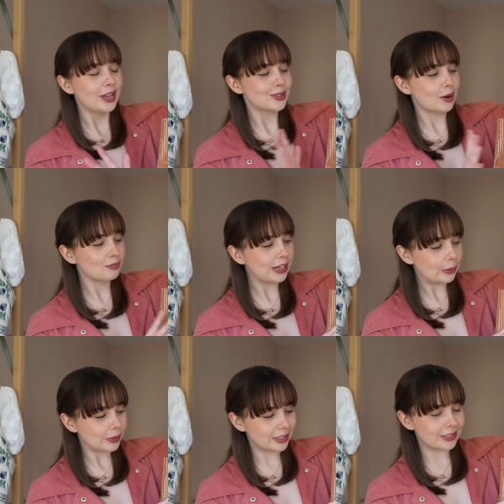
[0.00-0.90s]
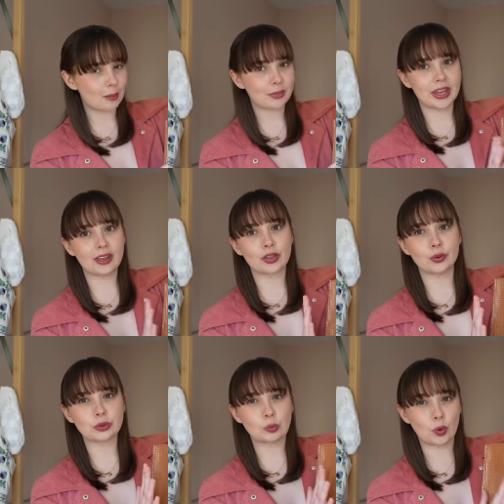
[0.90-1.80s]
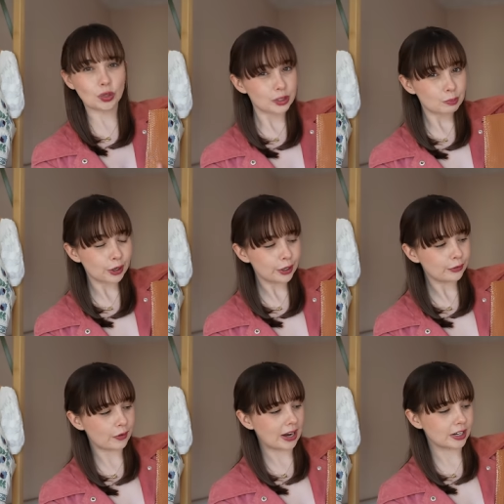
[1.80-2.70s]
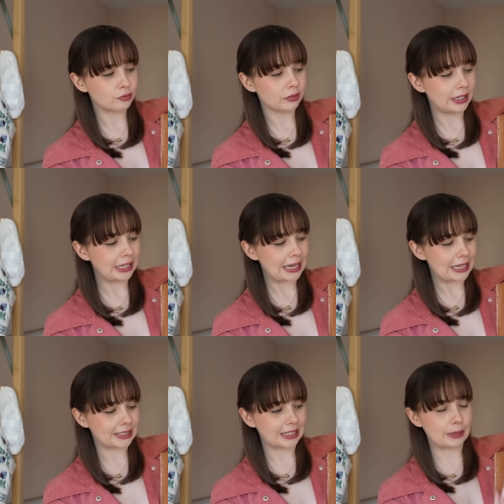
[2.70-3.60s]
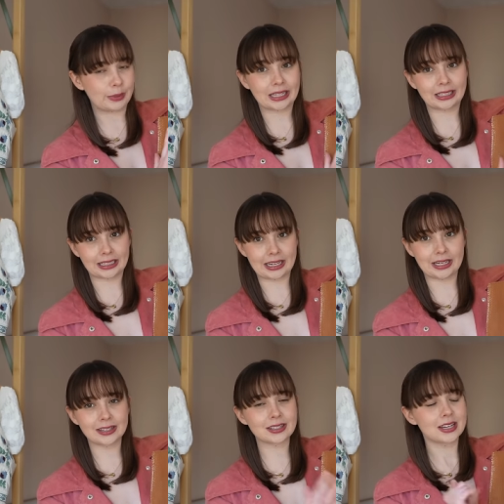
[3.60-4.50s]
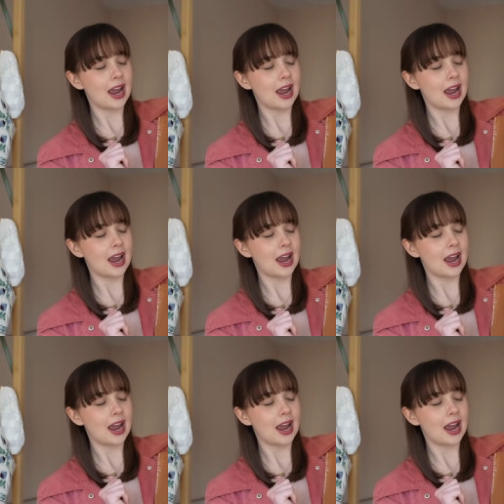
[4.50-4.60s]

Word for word: So I really wanted something that was waterproof and could really easily be cleaned.